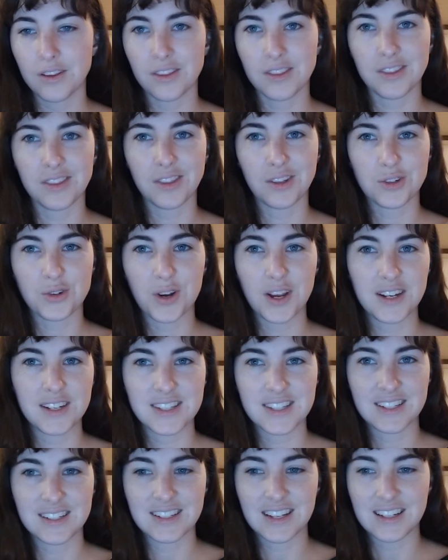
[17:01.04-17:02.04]
The
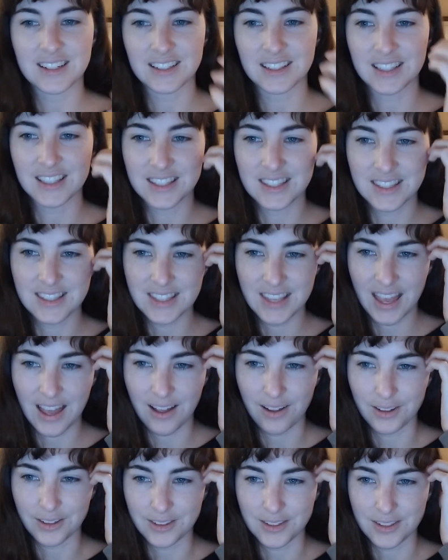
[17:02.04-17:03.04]
Transcendentalists
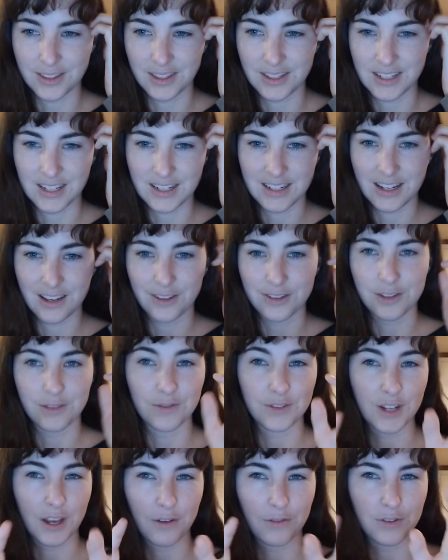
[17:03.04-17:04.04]
held the details
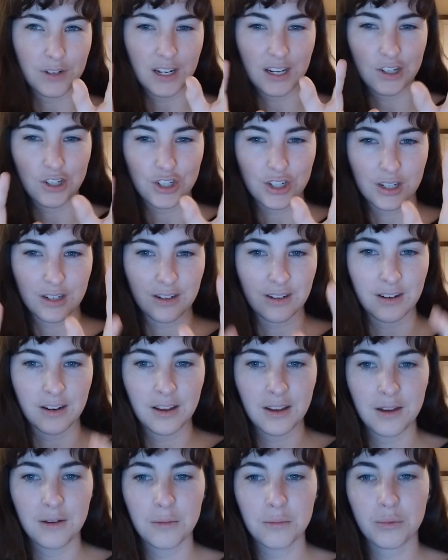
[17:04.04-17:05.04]
of definition
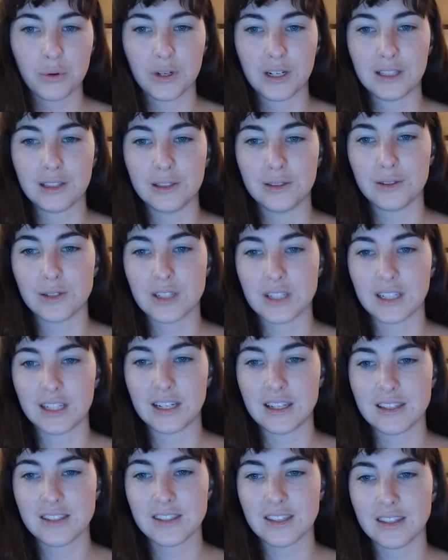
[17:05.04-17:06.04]
pretty
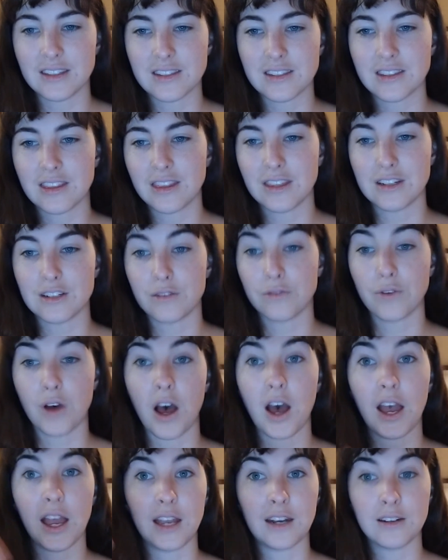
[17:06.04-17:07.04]
loosely, since
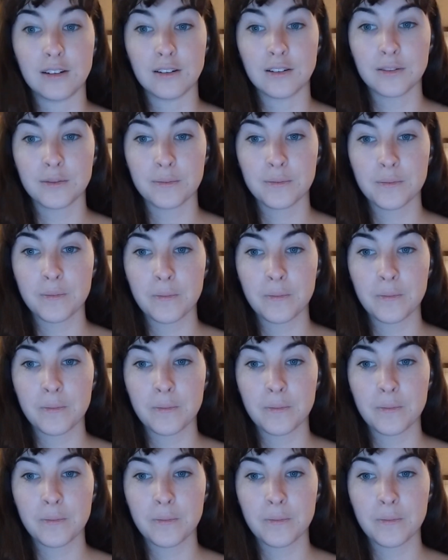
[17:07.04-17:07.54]
definition